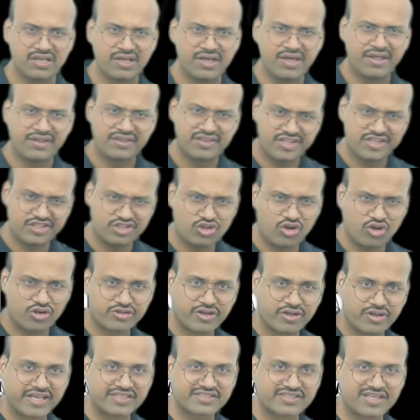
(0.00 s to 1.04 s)
This is also
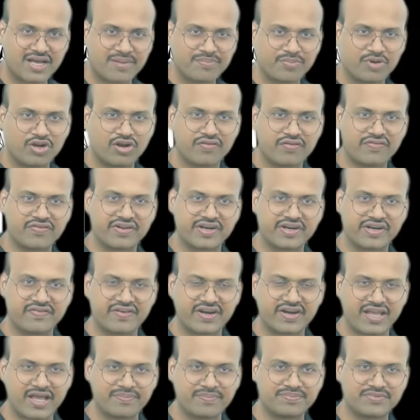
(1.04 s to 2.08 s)
an example of
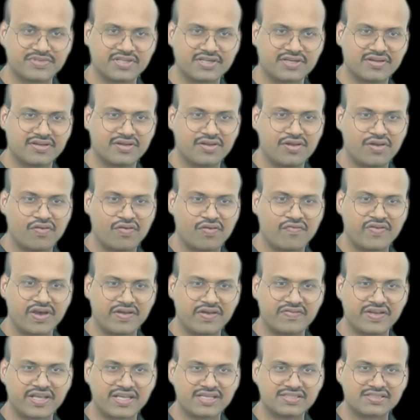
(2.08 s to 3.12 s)
river capture, where
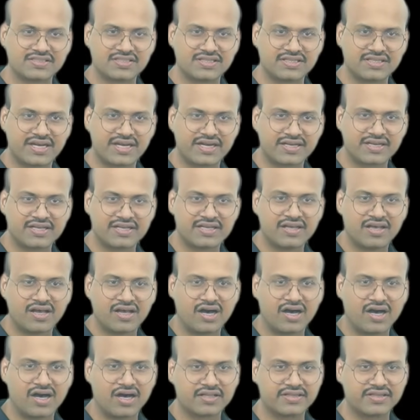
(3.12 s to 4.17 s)
we can see that
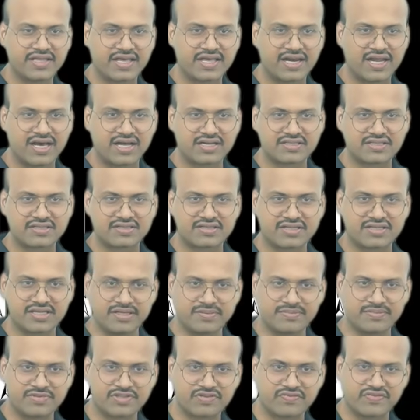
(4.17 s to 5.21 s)
there are
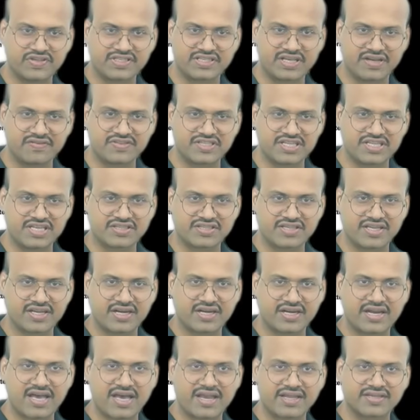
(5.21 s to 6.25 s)
streams which have changed
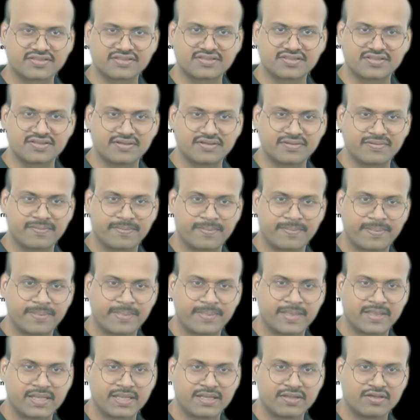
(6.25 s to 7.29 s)
their direction.
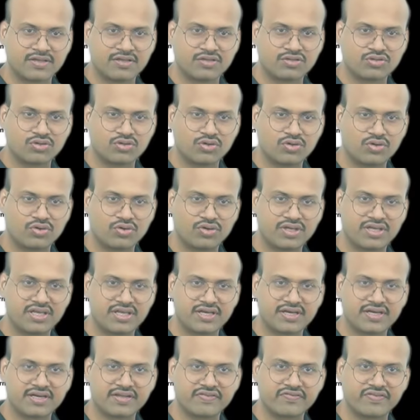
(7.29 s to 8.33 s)
So
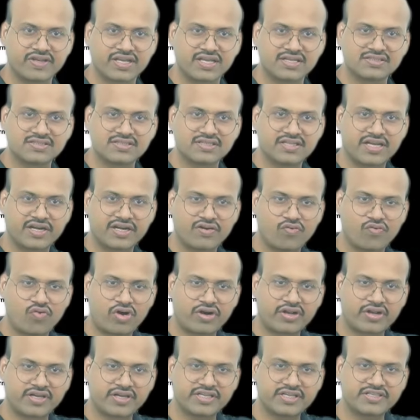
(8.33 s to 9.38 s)
here we can see that the
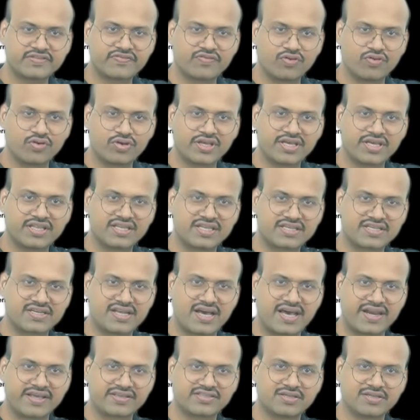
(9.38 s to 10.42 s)
water is flowing in this
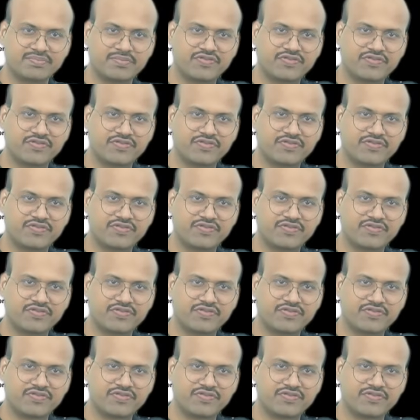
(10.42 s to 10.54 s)
direction.